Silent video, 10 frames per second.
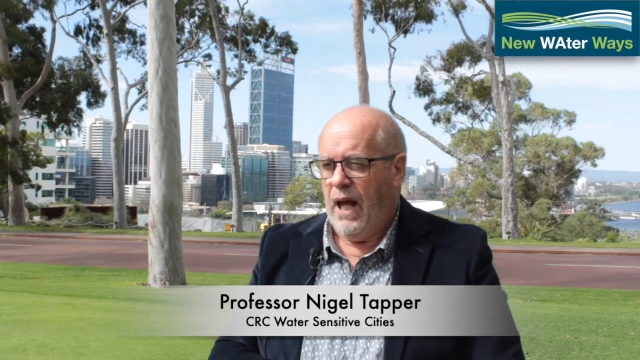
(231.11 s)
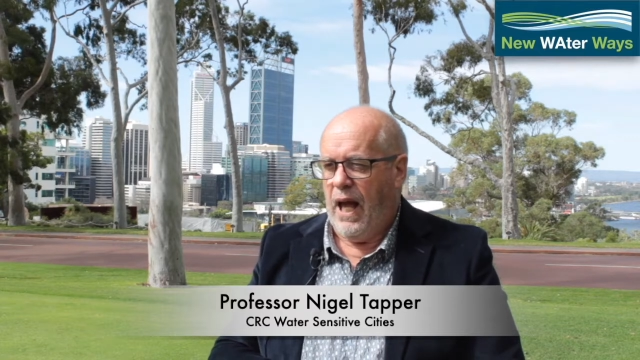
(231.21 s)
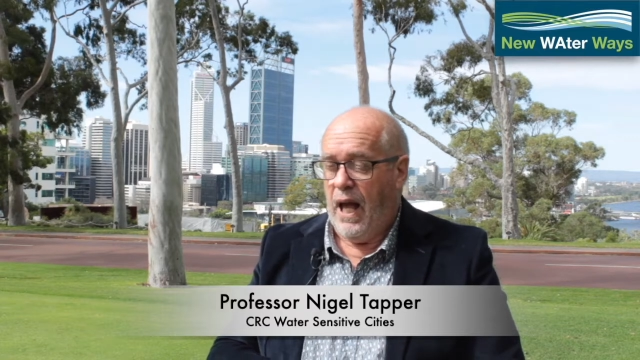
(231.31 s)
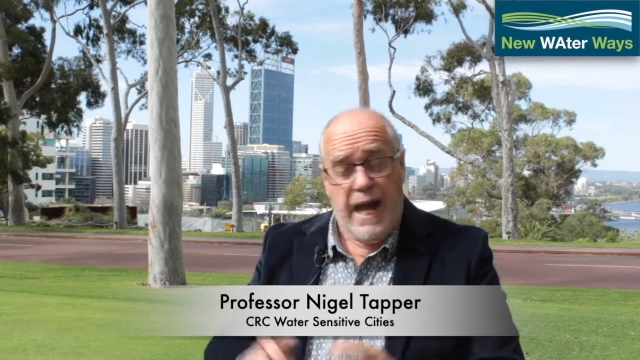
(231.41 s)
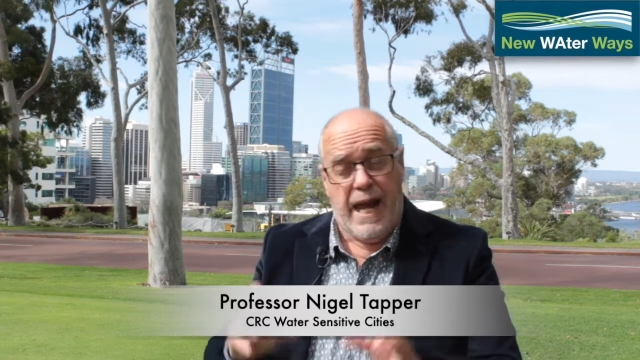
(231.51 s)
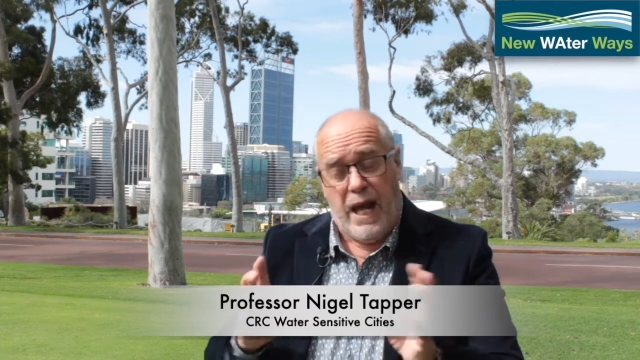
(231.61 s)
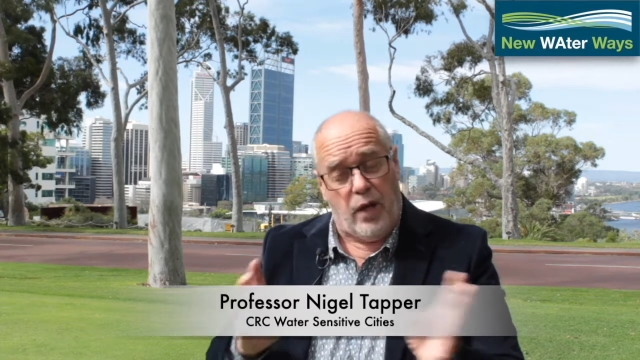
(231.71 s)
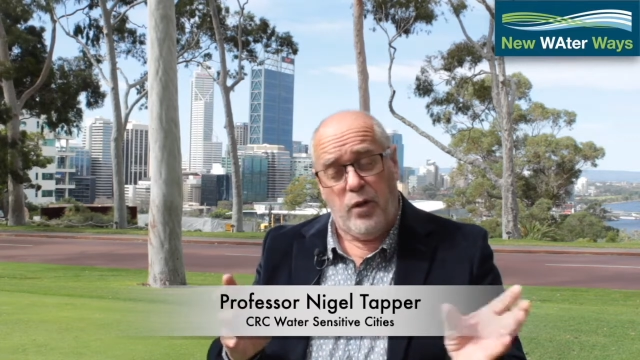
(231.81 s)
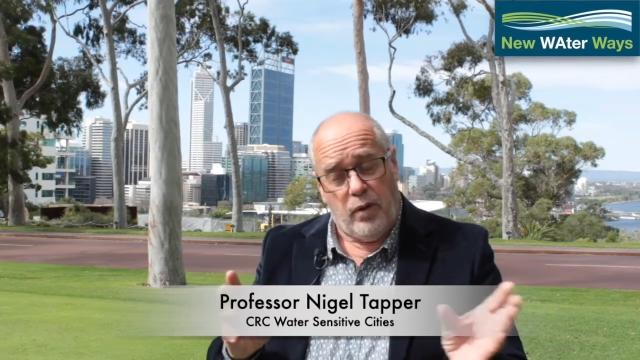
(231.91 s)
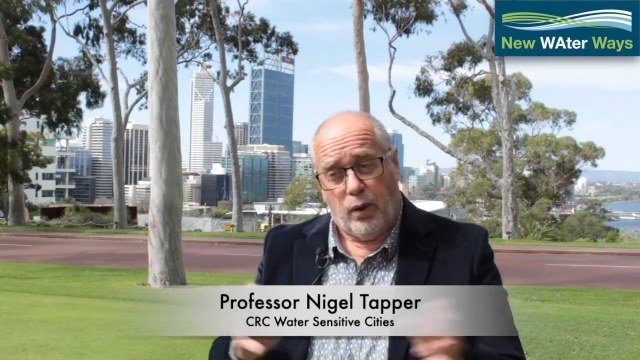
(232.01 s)

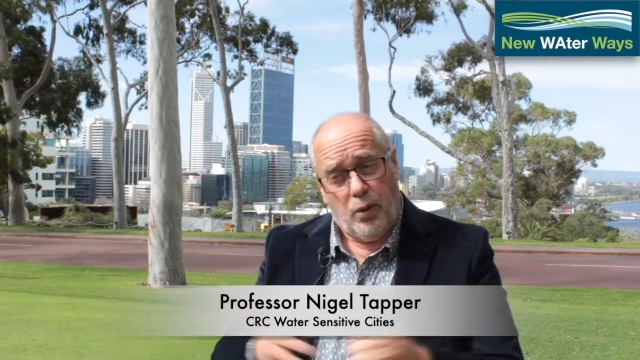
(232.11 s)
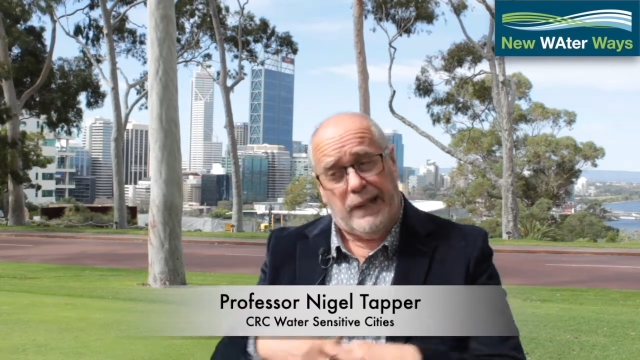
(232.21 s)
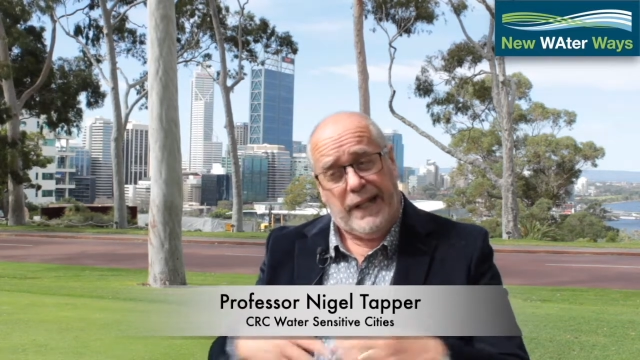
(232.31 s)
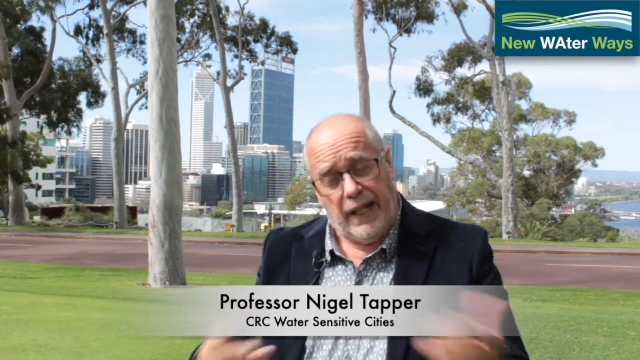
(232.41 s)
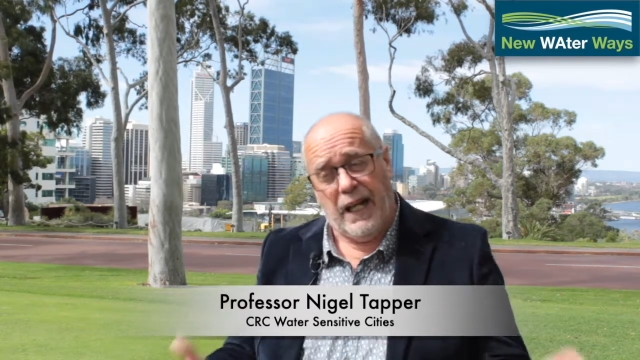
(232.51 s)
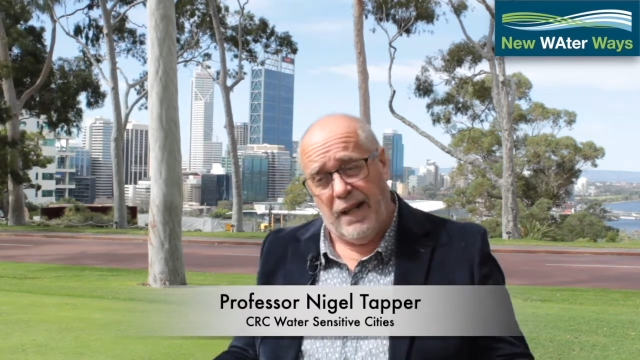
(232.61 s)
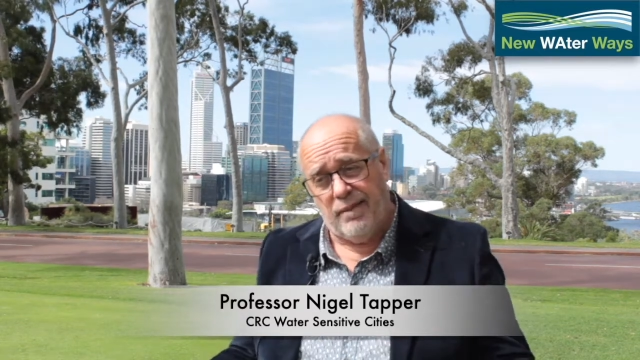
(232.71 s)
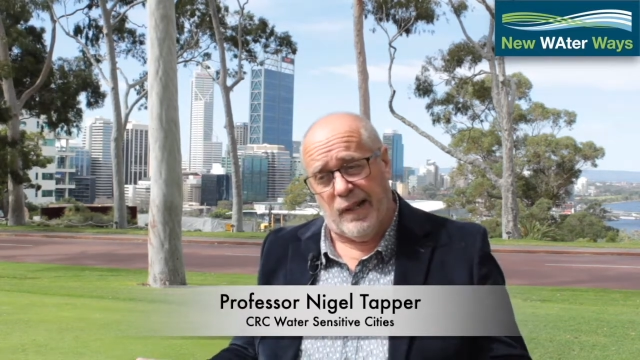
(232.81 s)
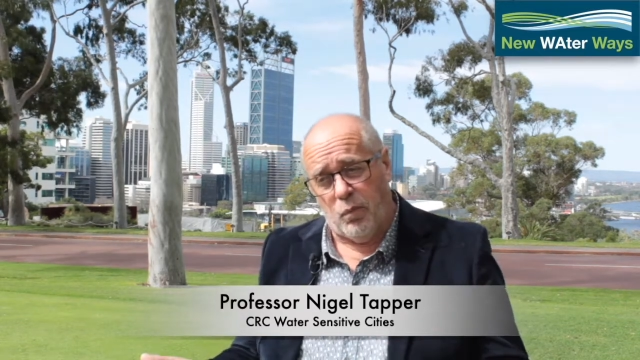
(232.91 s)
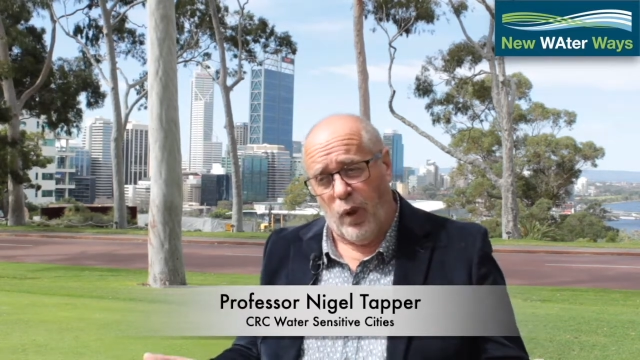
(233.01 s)
and lose their
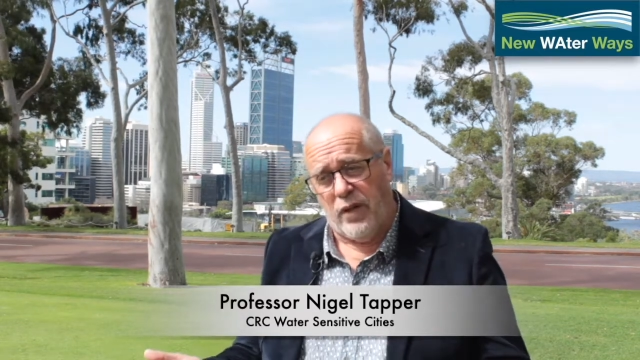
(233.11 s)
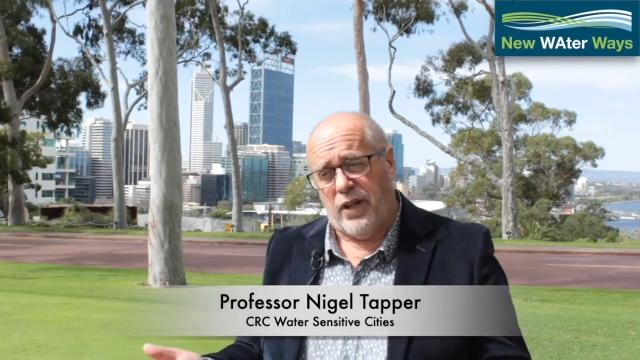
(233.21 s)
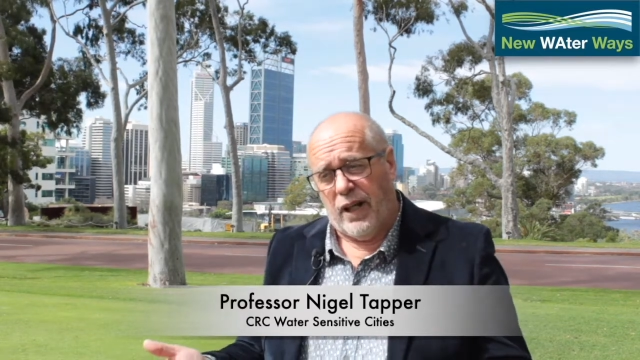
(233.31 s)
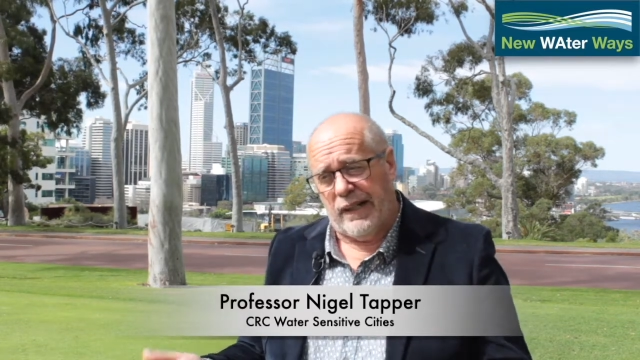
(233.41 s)
leaves in winter.